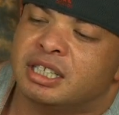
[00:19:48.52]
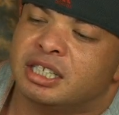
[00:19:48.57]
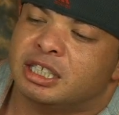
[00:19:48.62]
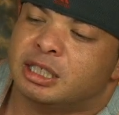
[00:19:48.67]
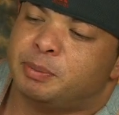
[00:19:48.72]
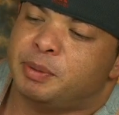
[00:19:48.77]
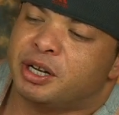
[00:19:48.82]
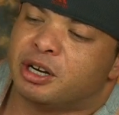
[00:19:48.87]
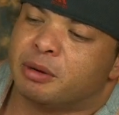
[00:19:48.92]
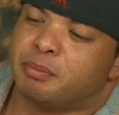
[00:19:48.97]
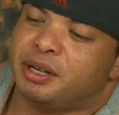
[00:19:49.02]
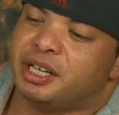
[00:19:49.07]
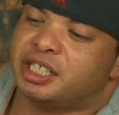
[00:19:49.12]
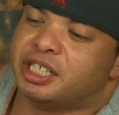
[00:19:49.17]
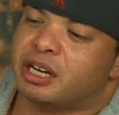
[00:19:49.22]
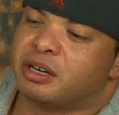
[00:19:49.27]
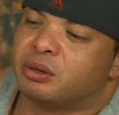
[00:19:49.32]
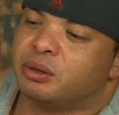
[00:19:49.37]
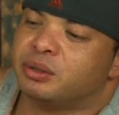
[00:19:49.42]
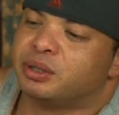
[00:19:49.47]
Speaker
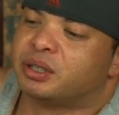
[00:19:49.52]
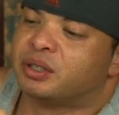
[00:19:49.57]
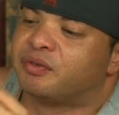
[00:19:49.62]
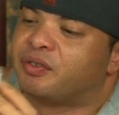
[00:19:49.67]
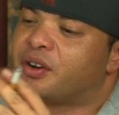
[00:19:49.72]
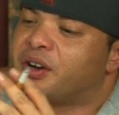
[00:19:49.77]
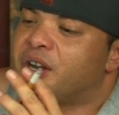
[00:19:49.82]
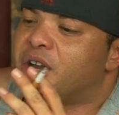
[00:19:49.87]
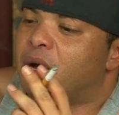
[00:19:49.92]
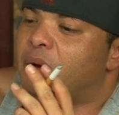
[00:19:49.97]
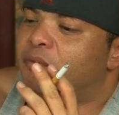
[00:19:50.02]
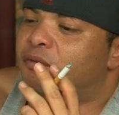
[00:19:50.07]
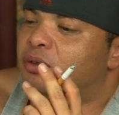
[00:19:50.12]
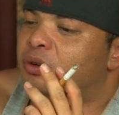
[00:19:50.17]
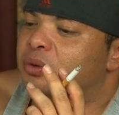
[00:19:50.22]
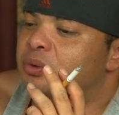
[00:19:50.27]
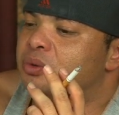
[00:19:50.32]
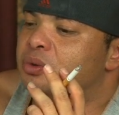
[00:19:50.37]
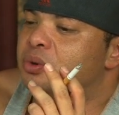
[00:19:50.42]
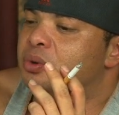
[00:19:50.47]
B.J. Cruz was very
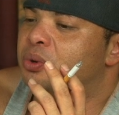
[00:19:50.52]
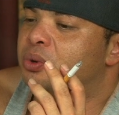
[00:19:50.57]
helpful.